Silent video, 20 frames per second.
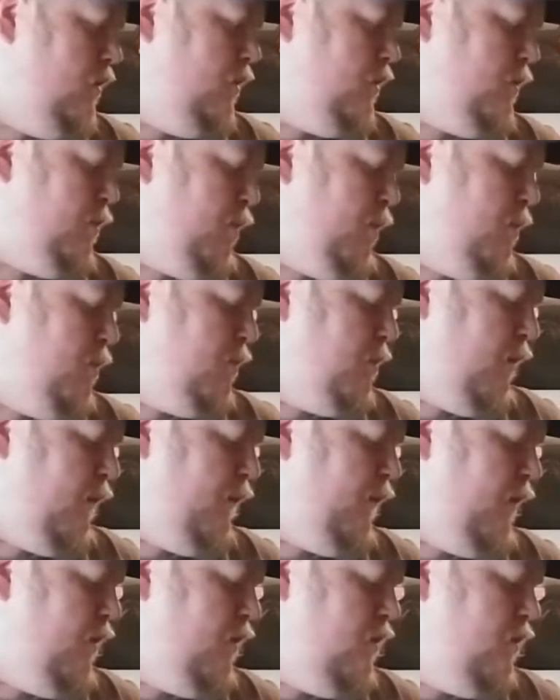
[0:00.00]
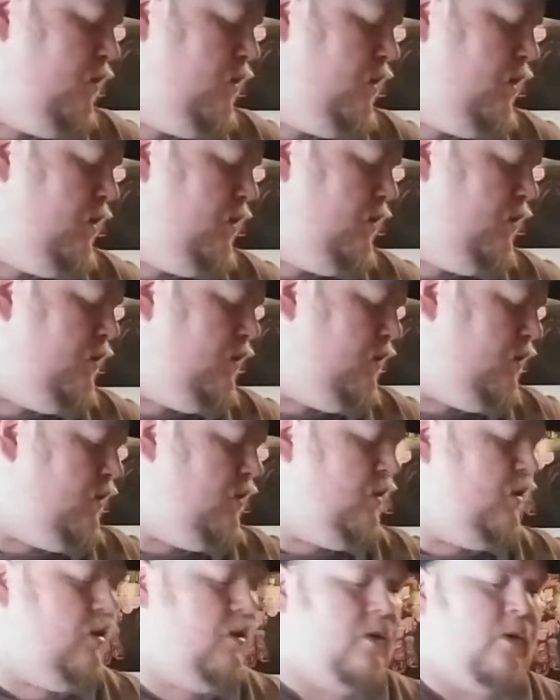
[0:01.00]
which are pretty much my favorite ones,
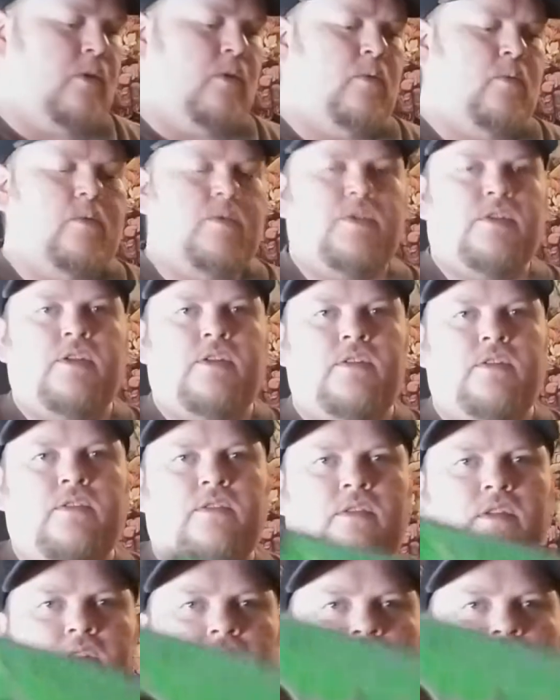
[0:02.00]
which is the